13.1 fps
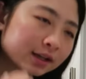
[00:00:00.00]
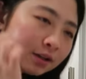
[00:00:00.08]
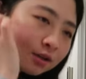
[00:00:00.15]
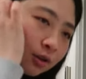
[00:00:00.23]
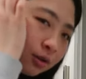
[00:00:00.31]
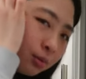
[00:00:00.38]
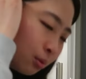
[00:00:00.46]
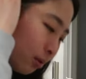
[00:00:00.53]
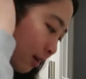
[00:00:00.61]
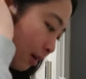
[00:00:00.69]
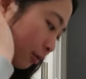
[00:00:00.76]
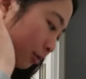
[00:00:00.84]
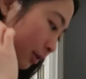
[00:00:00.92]
later on,
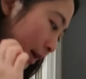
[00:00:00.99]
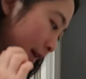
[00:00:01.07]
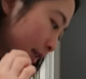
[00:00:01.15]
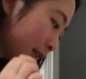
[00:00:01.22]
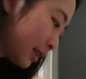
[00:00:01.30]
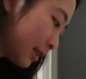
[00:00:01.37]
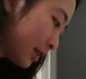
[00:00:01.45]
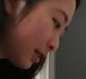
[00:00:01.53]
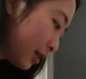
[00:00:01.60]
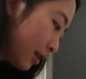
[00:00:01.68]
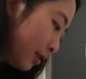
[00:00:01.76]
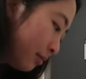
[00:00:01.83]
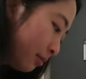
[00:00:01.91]
while that's
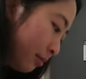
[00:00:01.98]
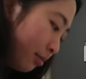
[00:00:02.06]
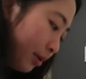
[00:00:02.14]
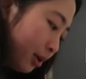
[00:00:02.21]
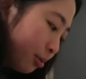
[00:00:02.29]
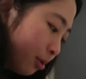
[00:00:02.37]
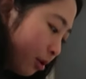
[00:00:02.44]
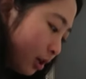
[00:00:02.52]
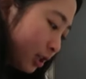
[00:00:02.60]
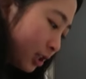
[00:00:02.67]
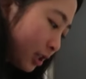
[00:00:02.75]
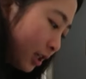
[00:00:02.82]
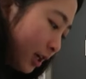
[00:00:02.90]
being
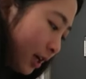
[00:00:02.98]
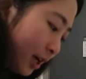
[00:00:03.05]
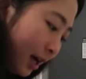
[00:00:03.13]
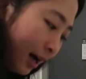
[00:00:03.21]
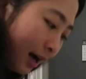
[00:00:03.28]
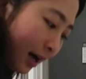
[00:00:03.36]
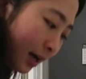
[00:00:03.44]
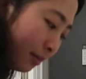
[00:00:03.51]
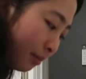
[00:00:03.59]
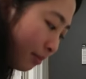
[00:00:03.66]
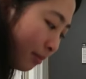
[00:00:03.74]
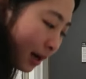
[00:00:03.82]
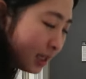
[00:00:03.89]
washed, I
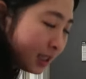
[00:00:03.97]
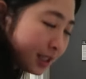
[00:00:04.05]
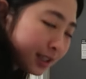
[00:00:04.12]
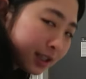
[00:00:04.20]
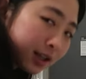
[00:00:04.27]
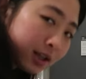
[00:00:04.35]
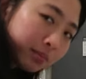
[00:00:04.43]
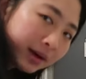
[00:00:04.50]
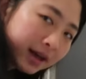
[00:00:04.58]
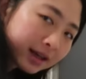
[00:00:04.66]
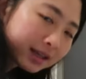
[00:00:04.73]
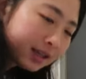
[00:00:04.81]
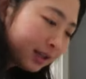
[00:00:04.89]
might start
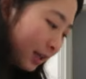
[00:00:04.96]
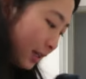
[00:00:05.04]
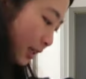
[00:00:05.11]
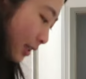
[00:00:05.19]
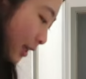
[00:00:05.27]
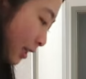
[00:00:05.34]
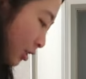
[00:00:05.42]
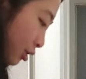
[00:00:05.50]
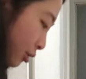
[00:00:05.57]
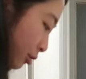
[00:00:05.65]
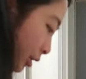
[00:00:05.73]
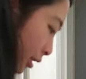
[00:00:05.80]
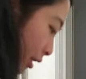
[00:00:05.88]
packing like
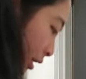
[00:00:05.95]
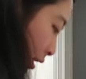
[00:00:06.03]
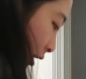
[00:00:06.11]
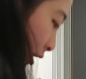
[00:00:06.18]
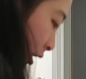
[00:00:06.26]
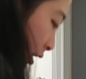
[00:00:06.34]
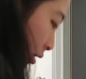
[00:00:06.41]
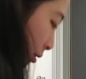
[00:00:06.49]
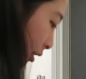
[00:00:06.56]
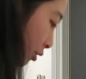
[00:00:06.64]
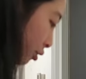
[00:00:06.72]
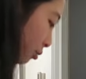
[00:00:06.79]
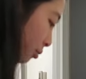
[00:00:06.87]
essentials. Just so
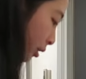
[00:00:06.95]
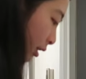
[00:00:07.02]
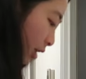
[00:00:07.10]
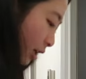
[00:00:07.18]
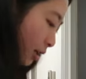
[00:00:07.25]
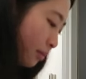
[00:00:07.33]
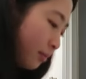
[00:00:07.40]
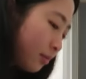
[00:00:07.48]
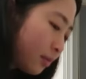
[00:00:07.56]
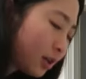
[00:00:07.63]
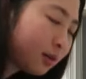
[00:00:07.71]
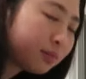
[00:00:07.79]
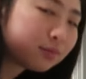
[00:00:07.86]
I know what time,
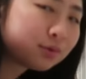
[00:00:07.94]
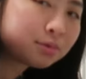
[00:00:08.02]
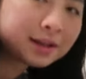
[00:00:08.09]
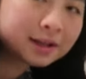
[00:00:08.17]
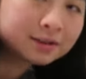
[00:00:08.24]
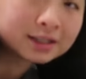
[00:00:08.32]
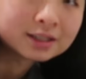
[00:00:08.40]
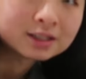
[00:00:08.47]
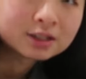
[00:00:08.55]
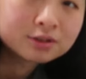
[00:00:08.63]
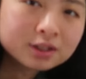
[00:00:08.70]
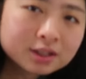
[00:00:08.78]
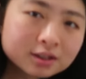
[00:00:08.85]
what else I
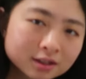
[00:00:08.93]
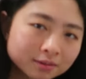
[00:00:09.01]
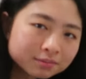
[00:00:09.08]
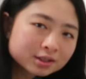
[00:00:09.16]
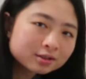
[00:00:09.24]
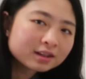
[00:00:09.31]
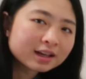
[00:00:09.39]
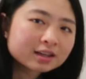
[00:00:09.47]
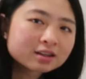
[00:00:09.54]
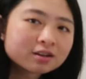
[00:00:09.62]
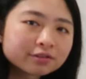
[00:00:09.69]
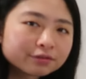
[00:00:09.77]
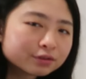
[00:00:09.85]
still need, I'm still
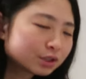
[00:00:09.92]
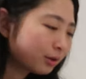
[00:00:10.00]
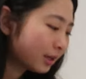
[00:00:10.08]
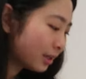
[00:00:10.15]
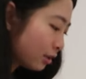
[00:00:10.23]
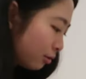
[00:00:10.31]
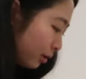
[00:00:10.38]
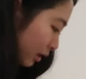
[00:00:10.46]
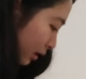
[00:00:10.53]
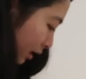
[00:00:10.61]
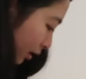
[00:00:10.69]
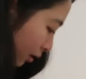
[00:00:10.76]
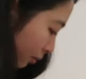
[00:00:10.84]
lacking off, so I can go and
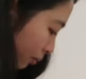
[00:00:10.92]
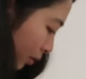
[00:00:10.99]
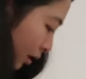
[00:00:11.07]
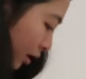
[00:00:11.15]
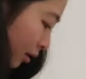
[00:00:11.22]
get them.